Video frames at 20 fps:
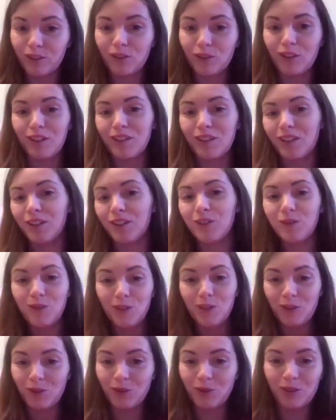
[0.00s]
They say you
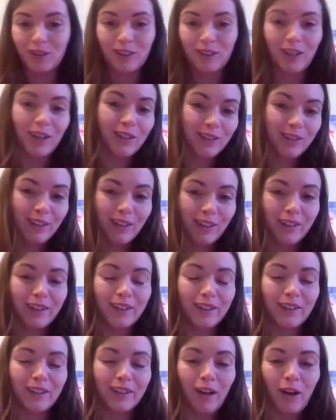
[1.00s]
need to install
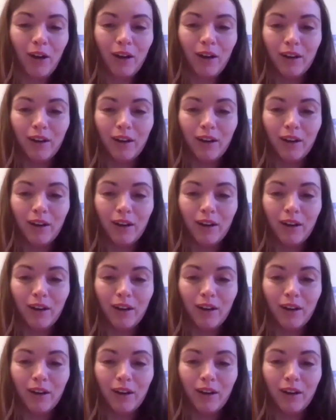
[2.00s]
the